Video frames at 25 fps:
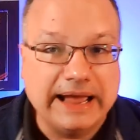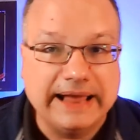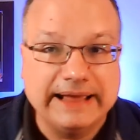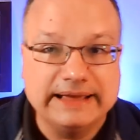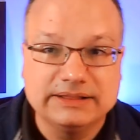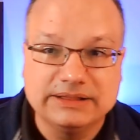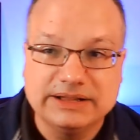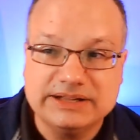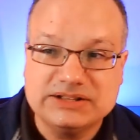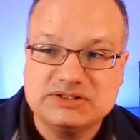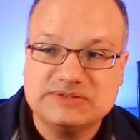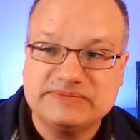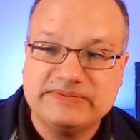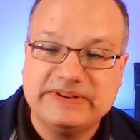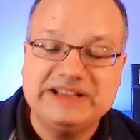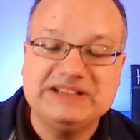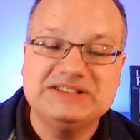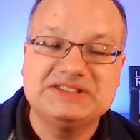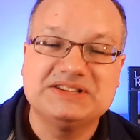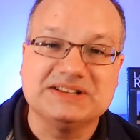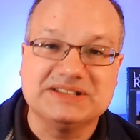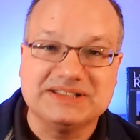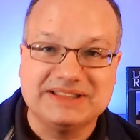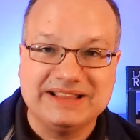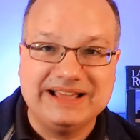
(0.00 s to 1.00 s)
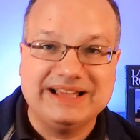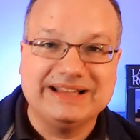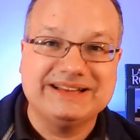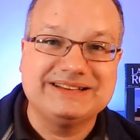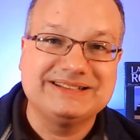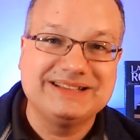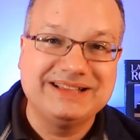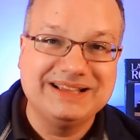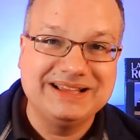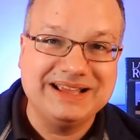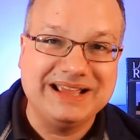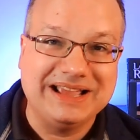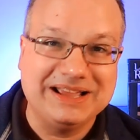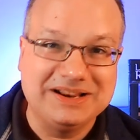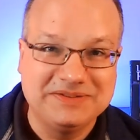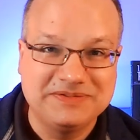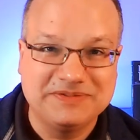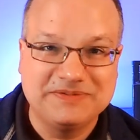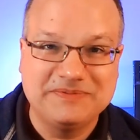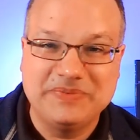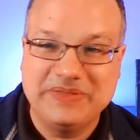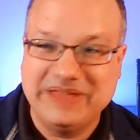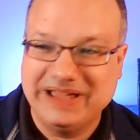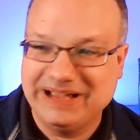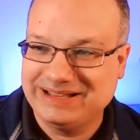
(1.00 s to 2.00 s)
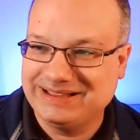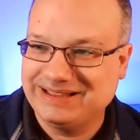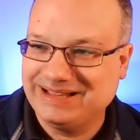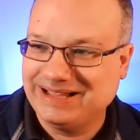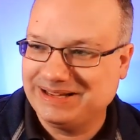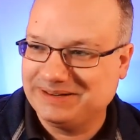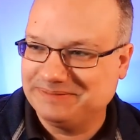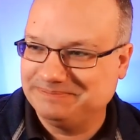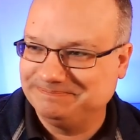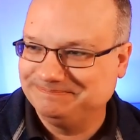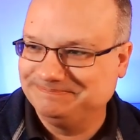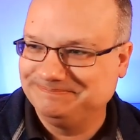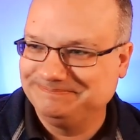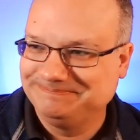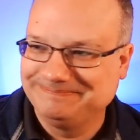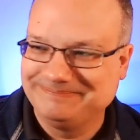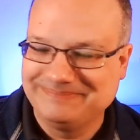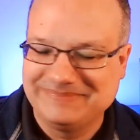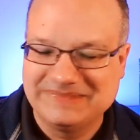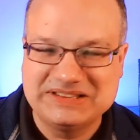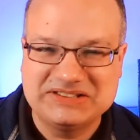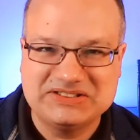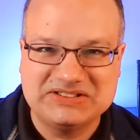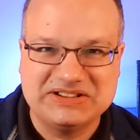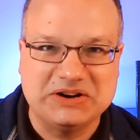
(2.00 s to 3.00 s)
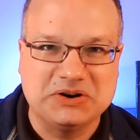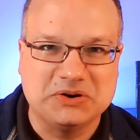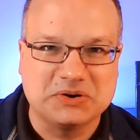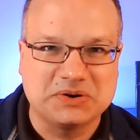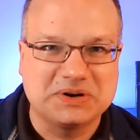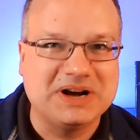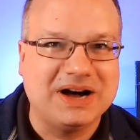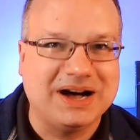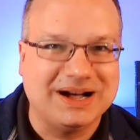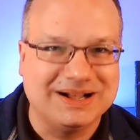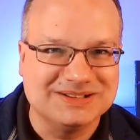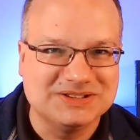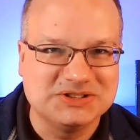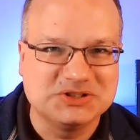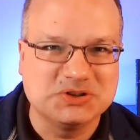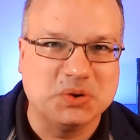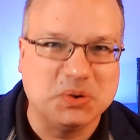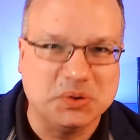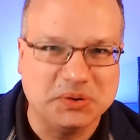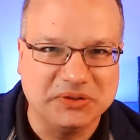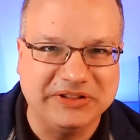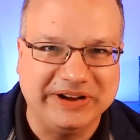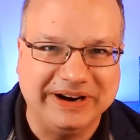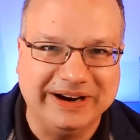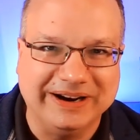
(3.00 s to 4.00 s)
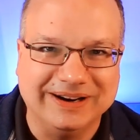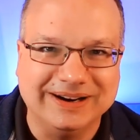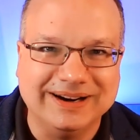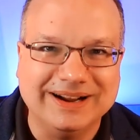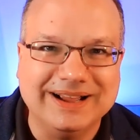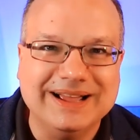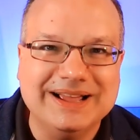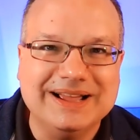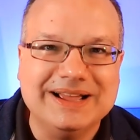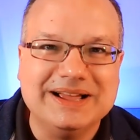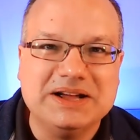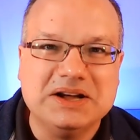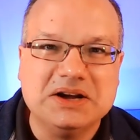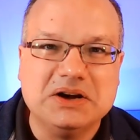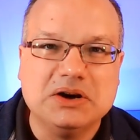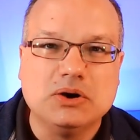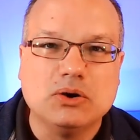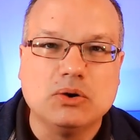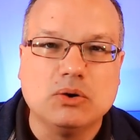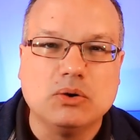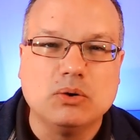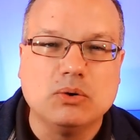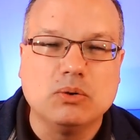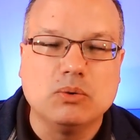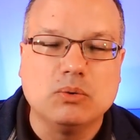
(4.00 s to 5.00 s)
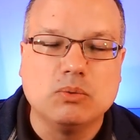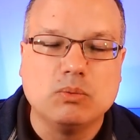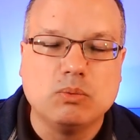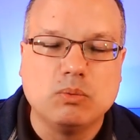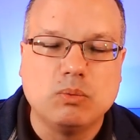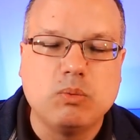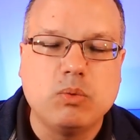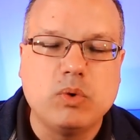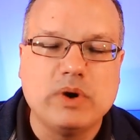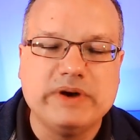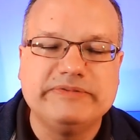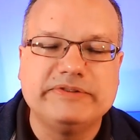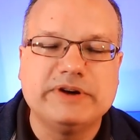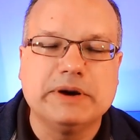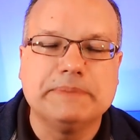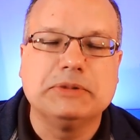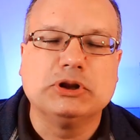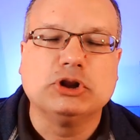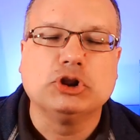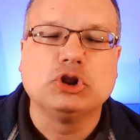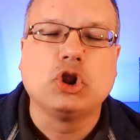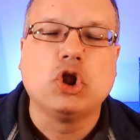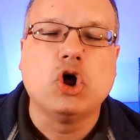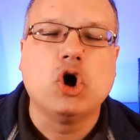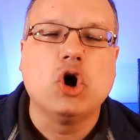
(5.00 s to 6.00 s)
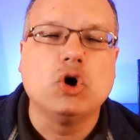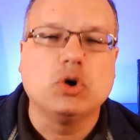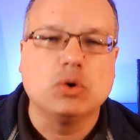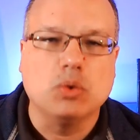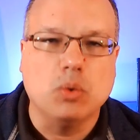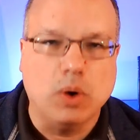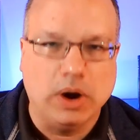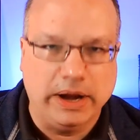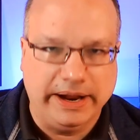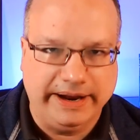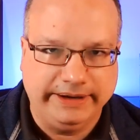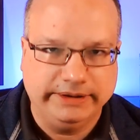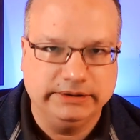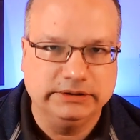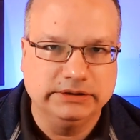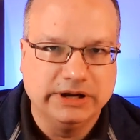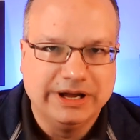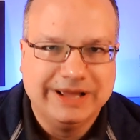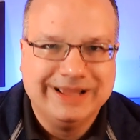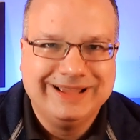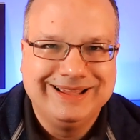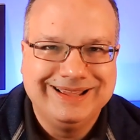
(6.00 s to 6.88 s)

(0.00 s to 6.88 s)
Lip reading: And let's face it, that center console there, we've come a long way